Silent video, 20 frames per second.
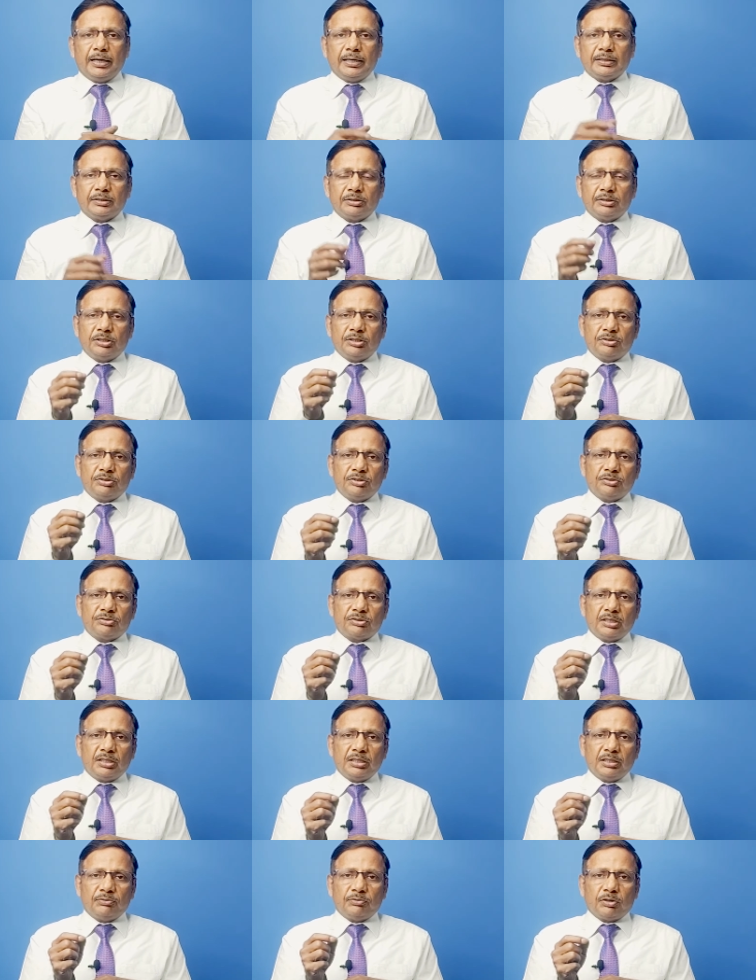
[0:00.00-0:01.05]
And this
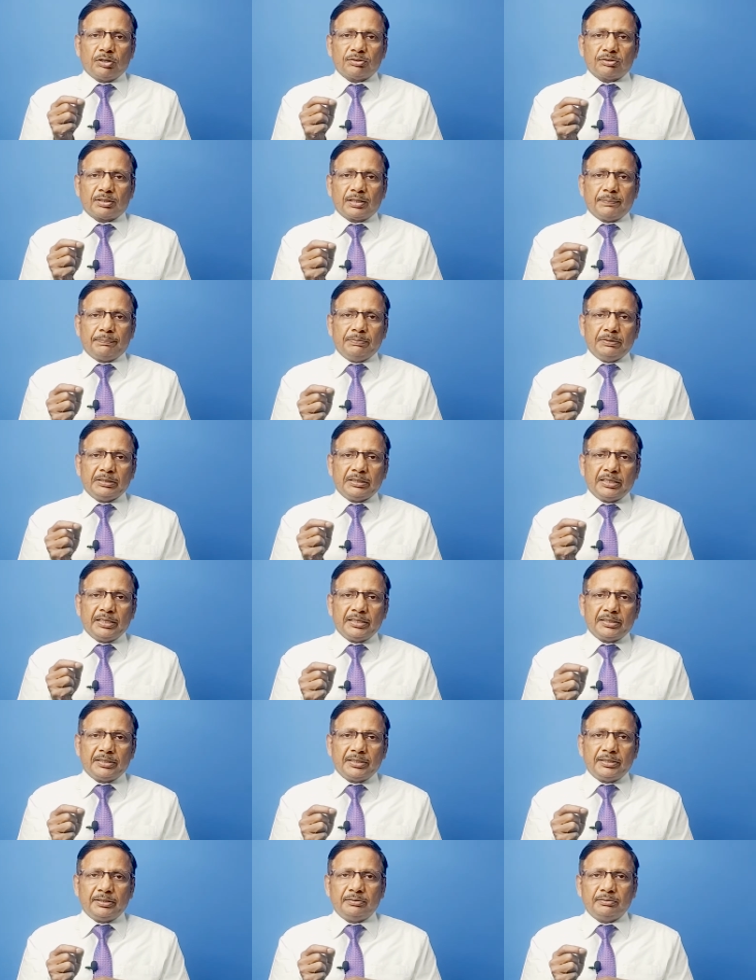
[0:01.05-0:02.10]
study was
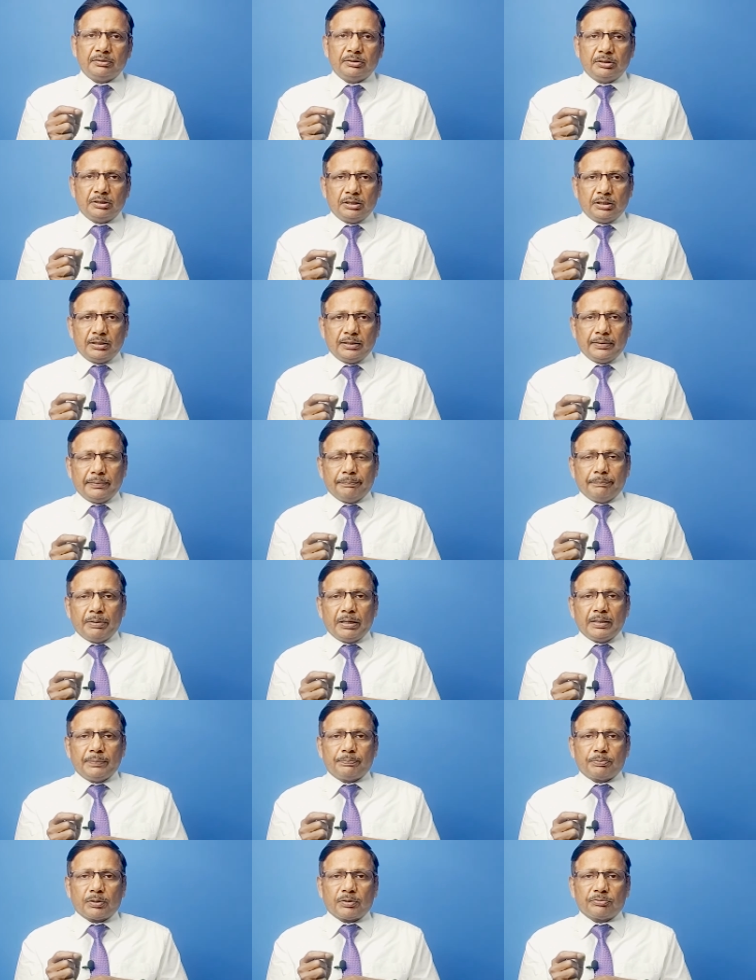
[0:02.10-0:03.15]
replicated
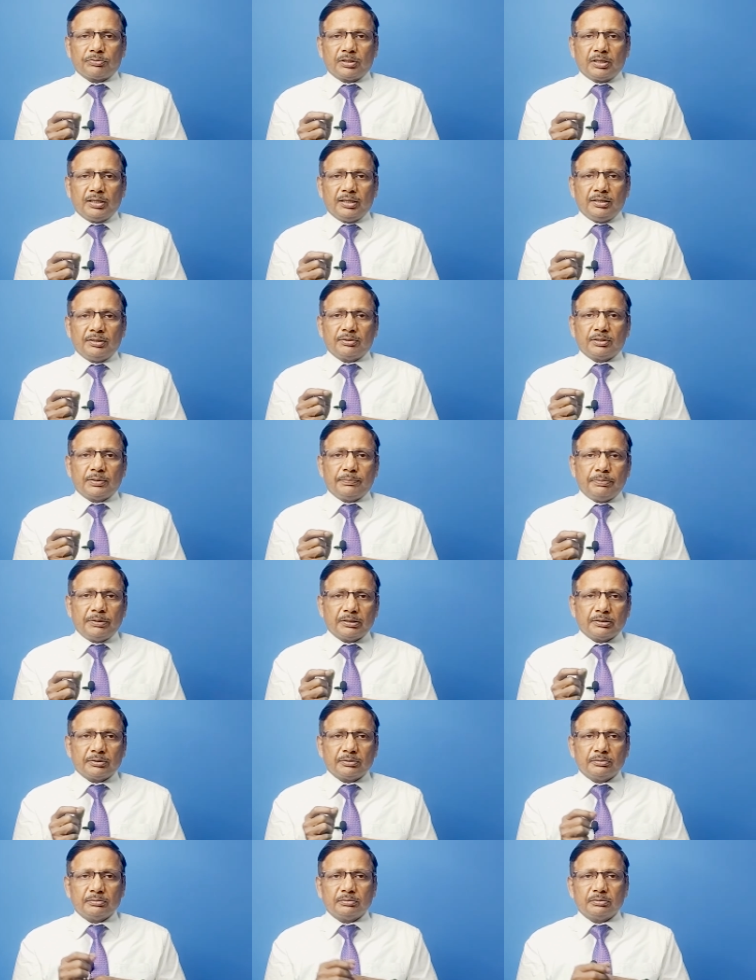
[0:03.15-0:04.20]
by Professor
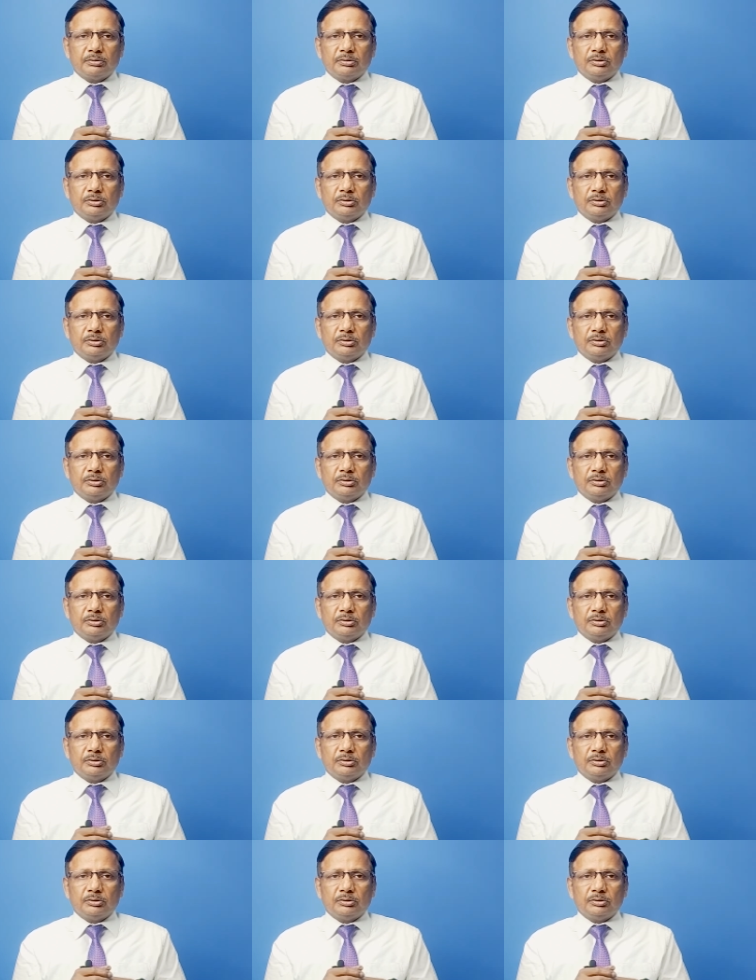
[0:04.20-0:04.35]
Elizabeth